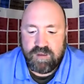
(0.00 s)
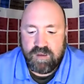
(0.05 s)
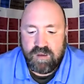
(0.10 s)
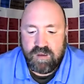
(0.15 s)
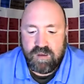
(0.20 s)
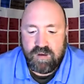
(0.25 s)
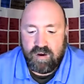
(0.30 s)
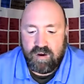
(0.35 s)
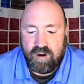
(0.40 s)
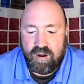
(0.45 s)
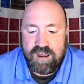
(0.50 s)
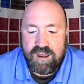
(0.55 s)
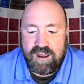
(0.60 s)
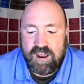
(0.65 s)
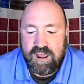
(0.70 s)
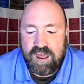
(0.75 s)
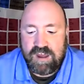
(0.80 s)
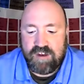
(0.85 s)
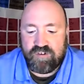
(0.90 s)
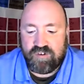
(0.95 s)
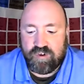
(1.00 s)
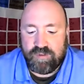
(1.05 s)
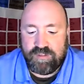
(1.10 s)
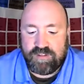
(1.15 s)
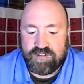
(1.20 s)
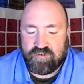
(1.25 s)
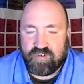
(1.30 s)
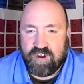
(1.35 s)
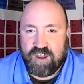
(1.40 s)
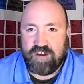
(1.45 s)
or any show
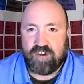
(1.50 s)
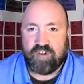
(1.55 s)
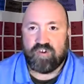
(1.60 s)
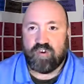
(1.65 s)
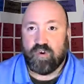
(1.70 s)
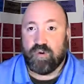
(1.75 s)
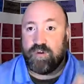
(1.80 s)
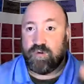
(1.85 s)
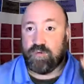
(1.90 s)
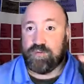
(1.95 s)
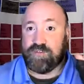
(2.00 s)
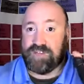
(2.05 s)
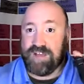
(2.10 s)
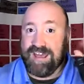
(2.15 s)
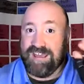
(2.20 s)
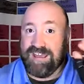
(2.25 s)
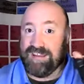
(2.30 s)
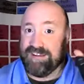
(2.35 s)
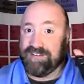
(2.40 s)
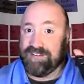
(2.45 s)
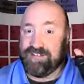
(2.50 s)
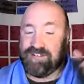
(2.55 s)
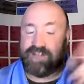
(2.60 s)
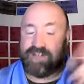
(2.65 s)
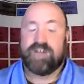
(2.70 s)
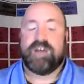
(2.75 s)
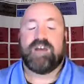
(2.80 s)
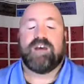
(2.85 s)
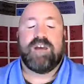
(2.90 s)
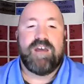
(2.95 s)
that's trying to show you science.
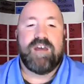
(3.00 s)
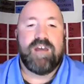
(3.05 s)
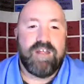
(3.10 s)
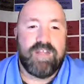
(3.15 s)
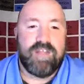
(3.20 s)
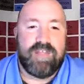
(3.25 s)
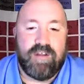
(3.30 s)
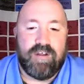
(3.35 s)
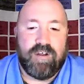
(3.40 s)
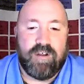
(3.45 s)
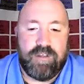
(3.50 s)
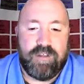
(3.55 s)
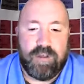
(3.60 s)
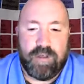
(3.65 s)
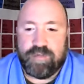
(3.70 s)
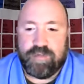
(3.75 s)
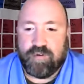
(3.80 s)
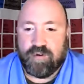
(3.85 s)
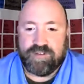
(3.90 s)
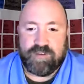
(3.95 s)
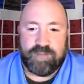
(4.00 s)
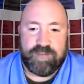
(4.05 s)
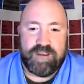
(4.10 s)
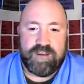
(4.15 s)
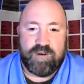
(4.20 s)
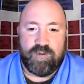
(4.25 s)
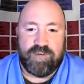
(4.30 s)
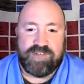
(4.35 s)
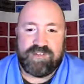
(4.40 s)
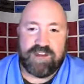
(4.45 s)
They'll throw something
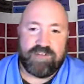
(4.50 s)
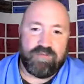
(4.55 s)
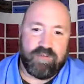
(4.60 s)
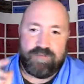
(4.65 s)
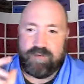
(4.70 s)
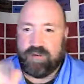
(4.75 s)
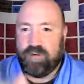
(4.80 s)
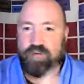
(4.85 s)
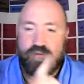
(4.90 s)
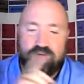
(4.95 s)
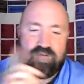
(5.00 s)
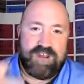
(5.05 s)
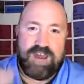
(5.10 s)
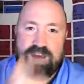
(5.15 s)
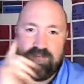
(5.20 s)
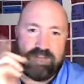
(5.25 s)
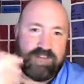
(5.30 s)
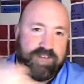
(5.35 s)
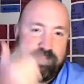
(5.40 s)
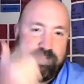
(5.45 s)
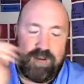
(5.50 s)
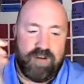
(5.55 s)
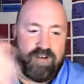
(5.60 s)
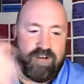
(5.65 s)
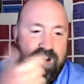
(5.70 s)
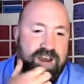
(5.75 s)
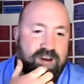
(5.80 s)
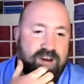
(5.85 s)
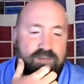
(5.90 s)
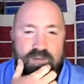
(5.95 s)
into a centrifuge and have it spin
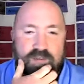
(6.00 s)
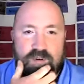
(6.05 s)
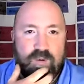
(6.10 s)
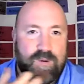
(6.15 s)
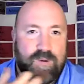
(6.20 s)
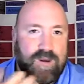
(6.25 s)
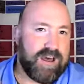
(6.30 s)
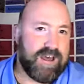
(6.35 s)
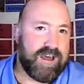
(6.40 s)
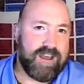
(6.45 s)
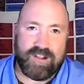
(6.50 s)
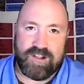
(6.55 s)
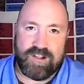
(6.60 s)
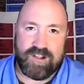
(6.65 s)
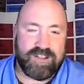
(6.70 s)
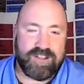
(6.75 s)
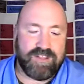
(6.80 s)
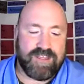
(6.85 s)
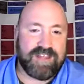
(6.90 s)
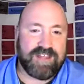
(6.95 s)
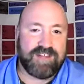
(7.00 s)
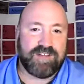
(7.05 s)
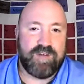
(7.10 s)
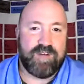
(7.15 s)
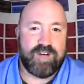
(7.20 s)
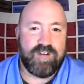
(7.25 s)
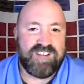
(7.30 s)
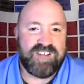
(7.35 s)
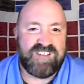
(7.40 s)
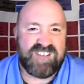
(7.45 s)
around for a while, and then that's
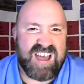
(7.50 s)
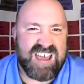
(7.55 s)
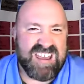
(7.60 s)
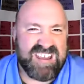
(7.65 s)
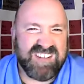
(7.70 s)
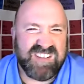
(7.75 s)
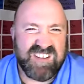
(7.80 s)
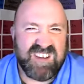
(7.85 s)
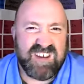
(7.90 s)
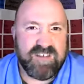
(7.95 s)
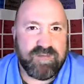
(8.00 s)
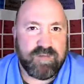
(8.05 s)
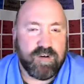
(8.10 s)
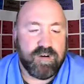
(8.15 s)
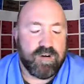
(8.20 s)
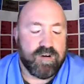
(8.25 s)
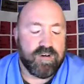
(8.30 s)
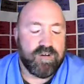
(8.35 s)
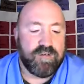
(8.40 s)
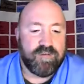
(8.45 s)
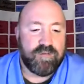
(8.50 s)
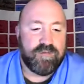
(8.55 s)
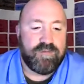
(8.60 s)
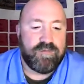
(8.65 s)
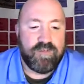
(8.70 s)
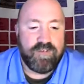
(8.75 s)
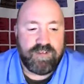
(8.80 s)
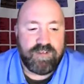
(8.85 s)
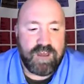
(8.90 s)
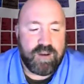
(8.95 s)
very sciencey for
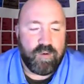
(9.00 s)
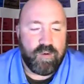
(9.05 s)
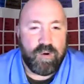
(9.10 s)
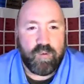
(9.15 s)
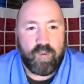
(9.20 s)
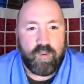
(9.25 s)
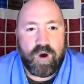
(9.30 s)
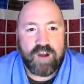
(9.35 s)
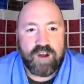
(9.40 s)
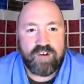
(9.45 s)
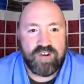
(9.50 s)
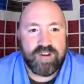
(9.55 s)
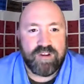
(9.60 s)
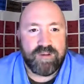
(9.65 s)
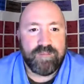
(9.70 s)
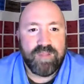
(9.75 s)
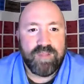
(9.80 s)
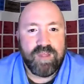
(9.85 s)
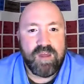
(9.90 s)
anyone watching.